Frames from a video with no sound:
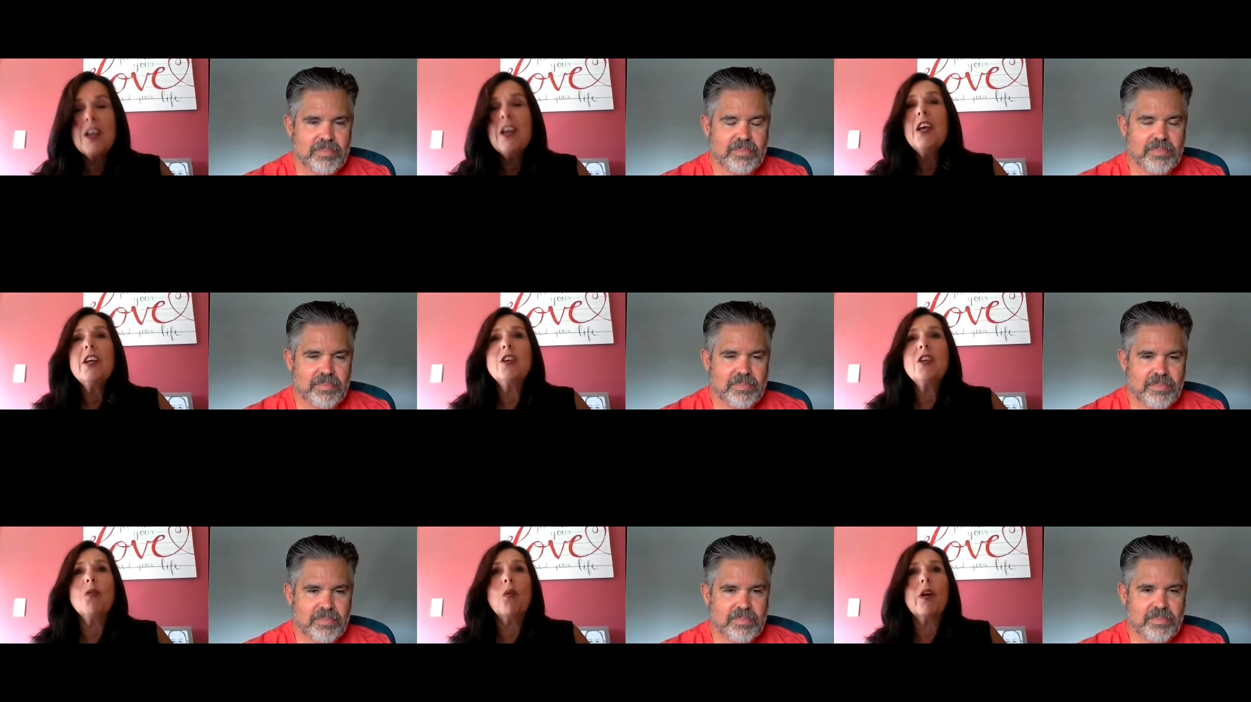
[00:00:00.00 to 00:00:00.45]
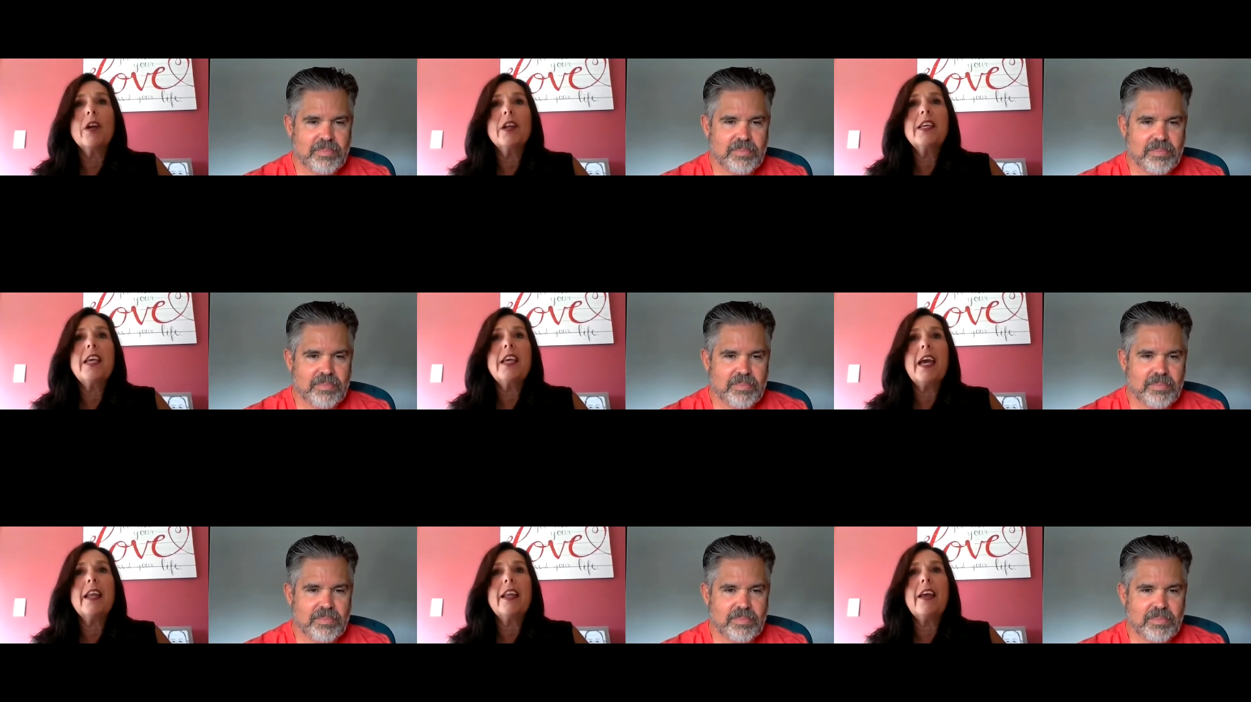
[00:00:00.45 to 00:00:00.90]
Speaker 1: You want to
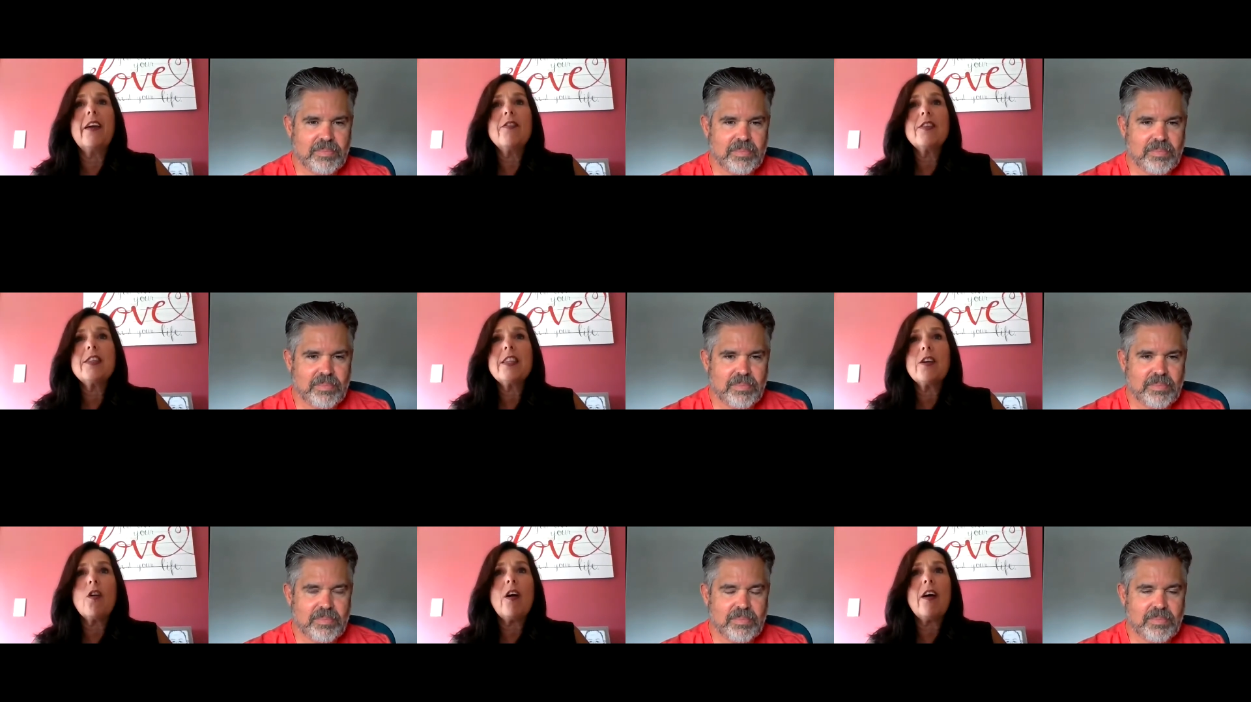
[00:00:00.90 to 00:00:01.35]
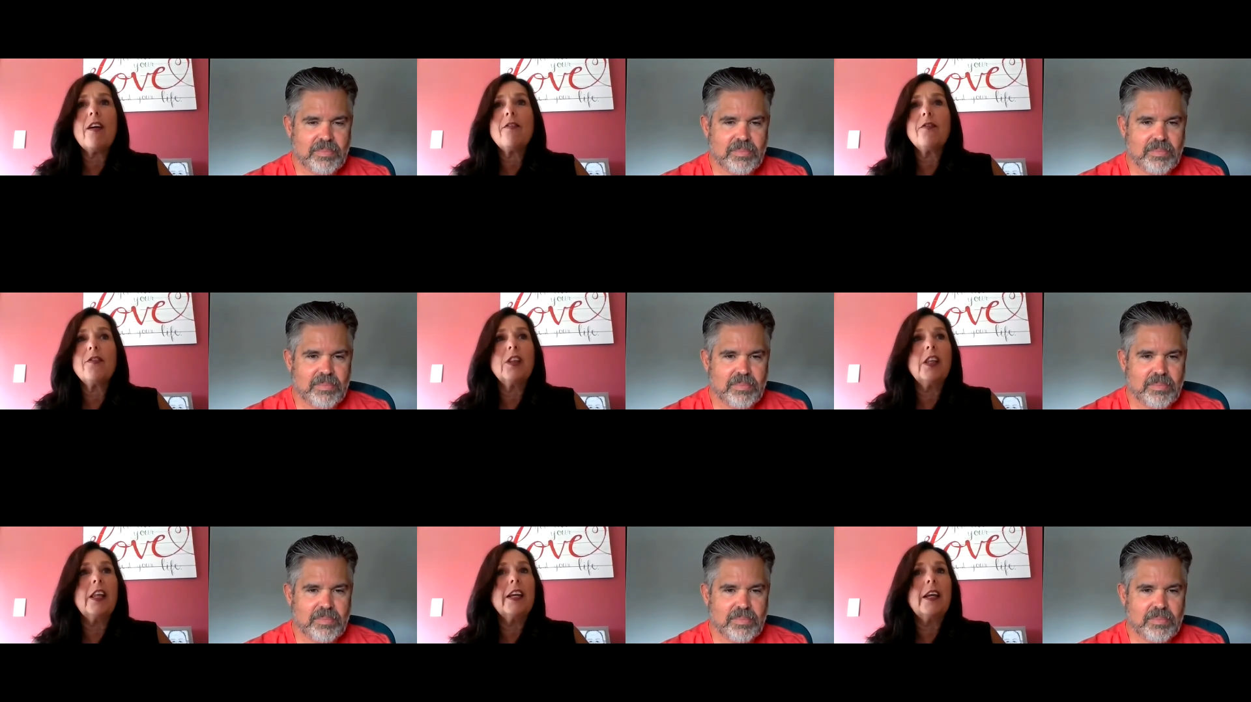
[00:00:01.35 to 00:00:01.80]
get everything off,
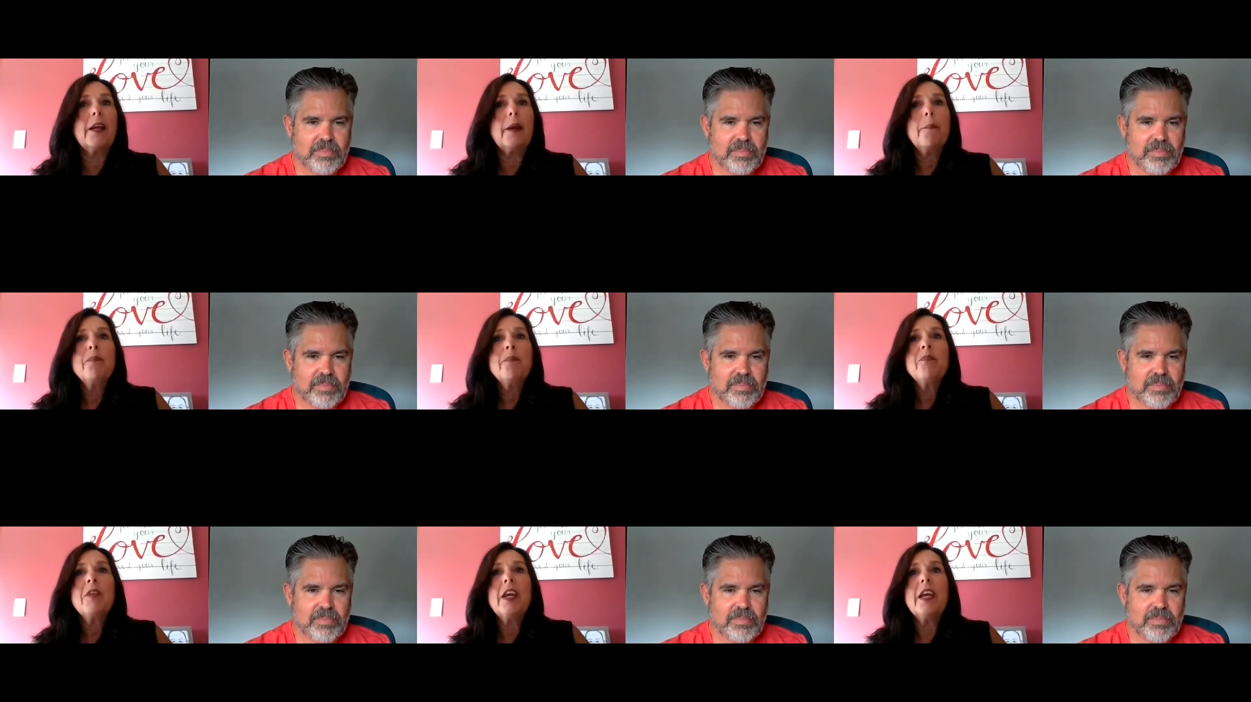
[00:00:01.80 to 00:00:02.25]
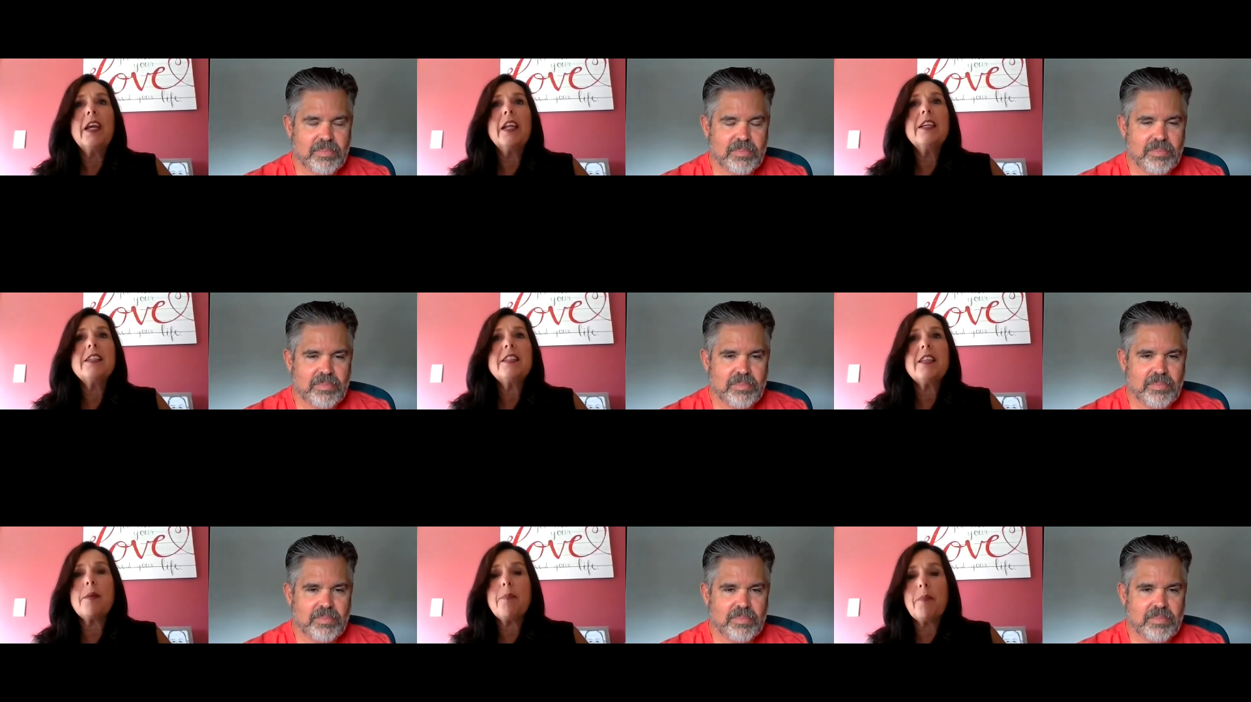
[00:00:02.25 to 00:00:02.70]
like any
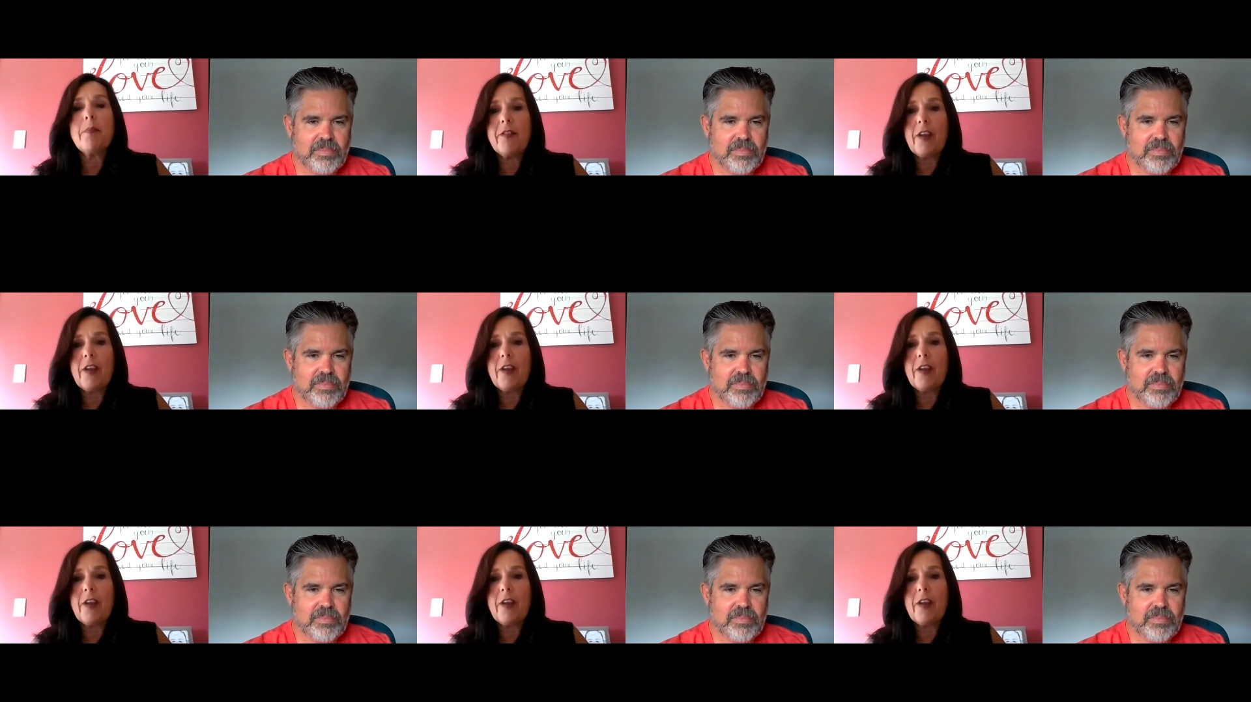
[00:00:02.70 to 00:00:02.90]
type of